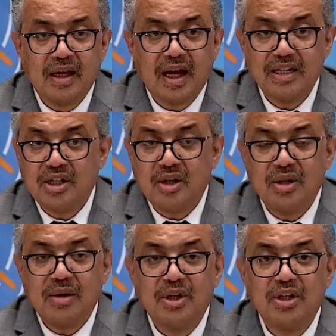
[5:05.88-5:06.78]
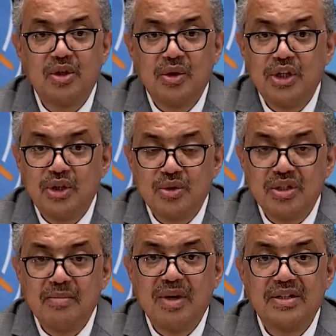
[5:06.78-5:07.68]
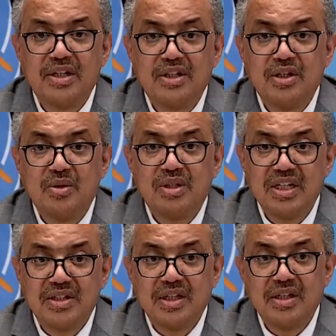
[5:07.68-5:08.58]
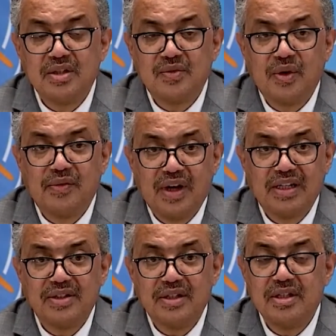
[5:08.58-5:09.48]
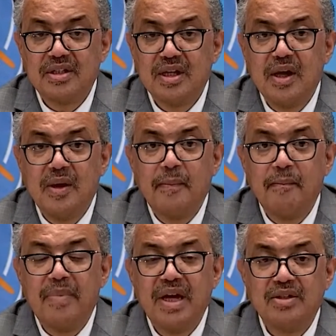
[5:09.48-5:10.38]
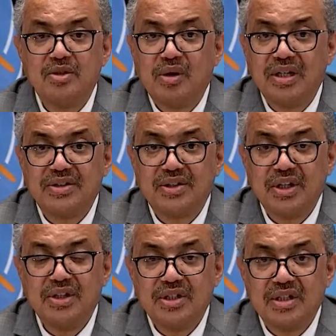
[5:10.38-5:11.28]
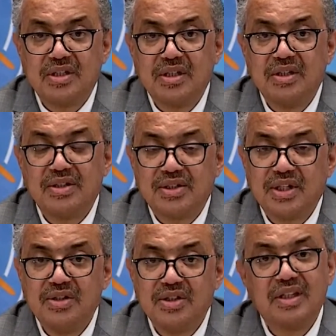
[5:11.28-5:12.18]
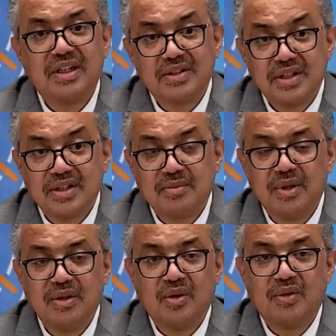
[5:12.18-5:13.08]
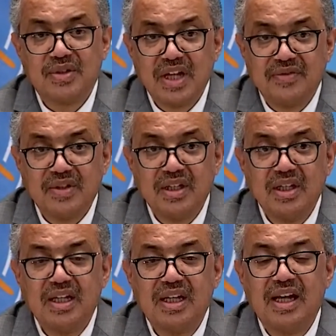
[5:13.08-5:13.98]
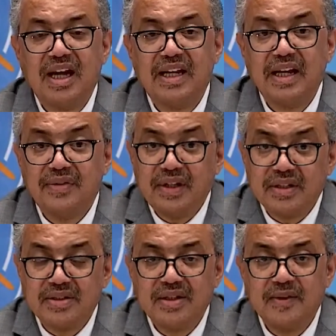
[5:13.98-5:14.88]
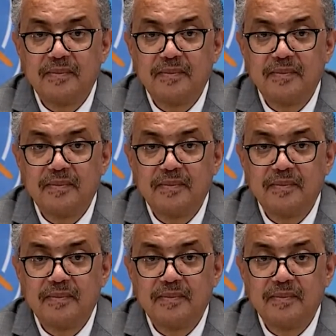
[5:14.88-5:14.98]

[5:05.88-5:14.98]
As you know, WHO issues emergency use listings for vaccines based on a stringent assessment of safety and efficacy.